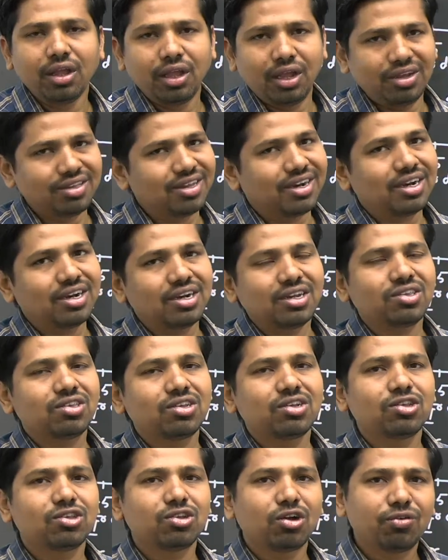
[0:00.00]
is at a
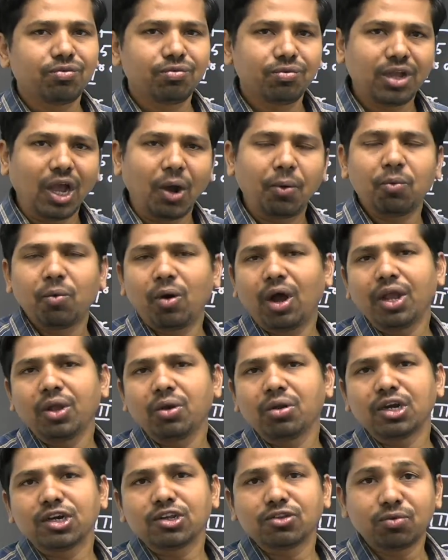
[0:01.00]
distance of y
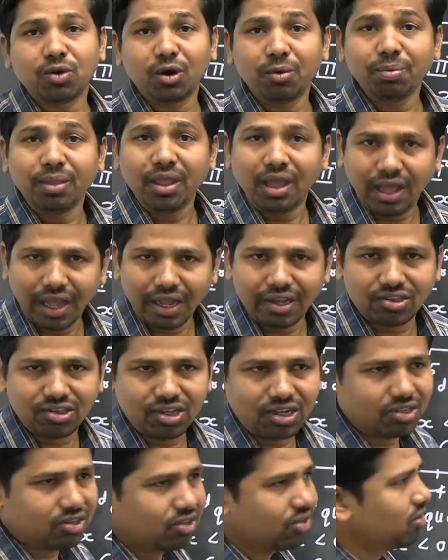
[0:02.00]
units from
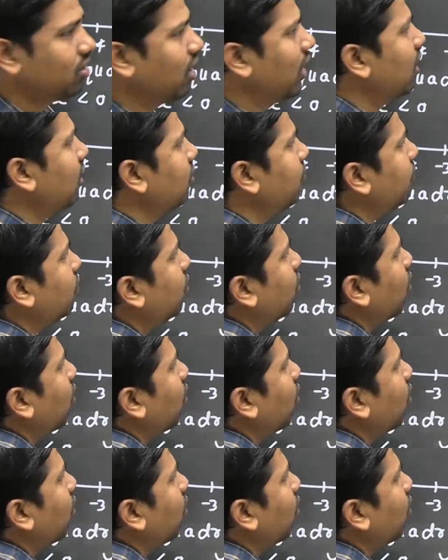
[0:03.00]
x-axis. And if you